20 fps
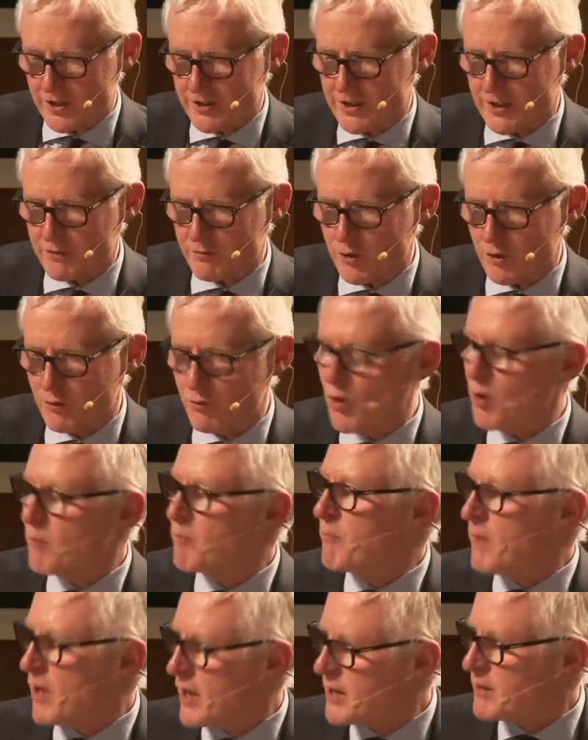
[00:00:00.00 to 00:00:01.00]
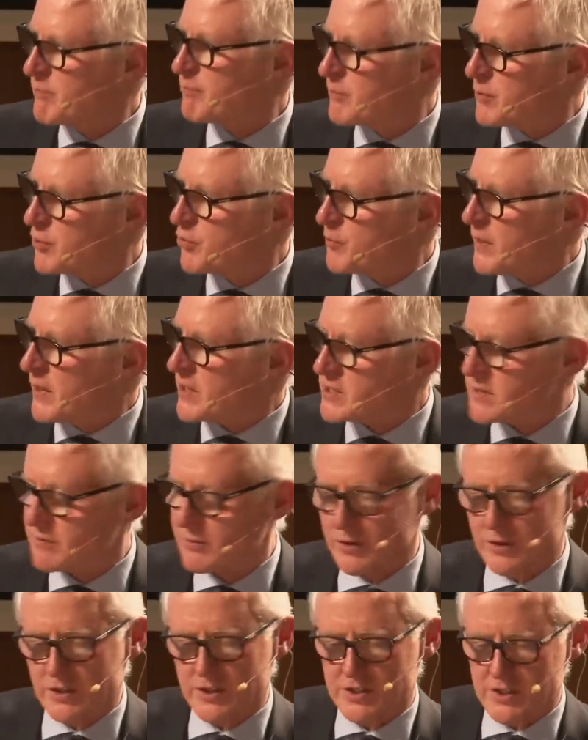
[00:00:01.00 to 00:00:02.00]
and give you what my perspective
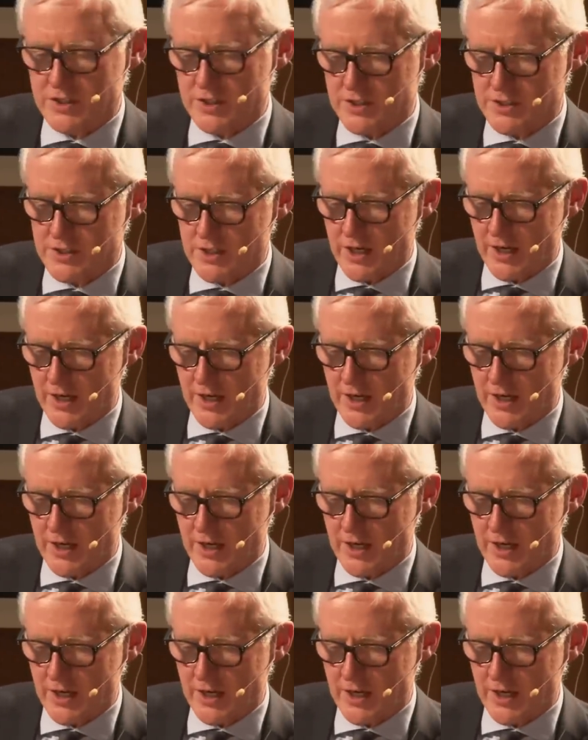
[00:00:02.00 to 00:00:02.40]
on this is.